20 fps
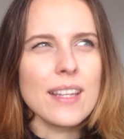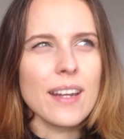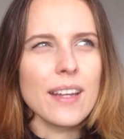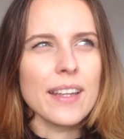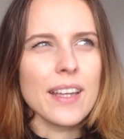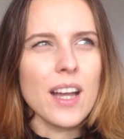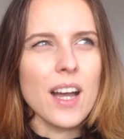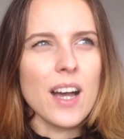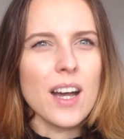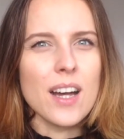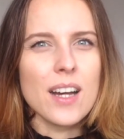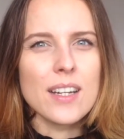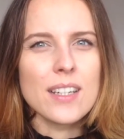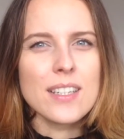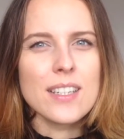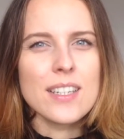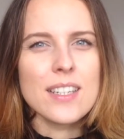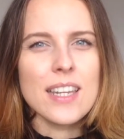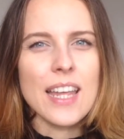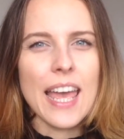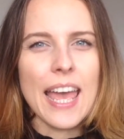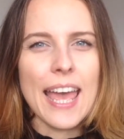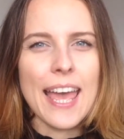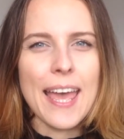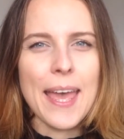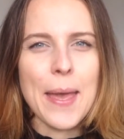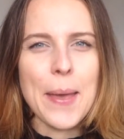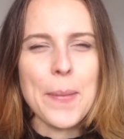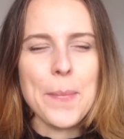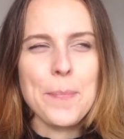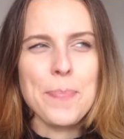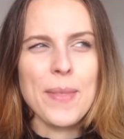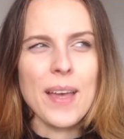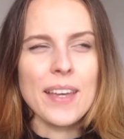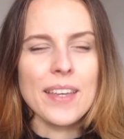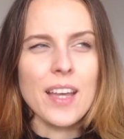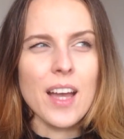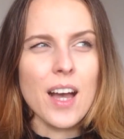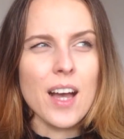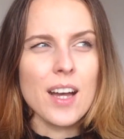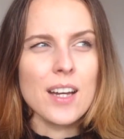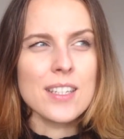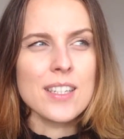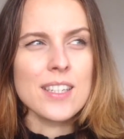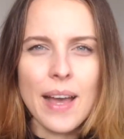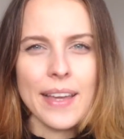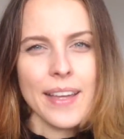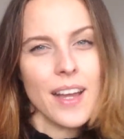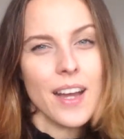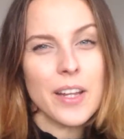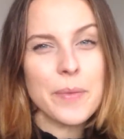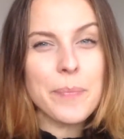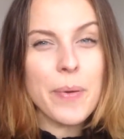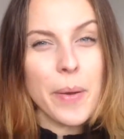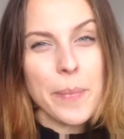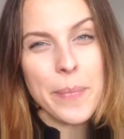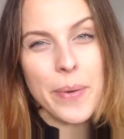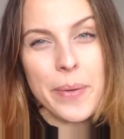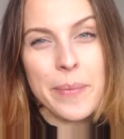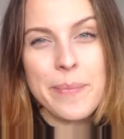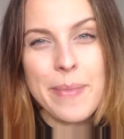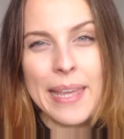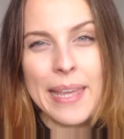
that I got, um, I got I got pom pom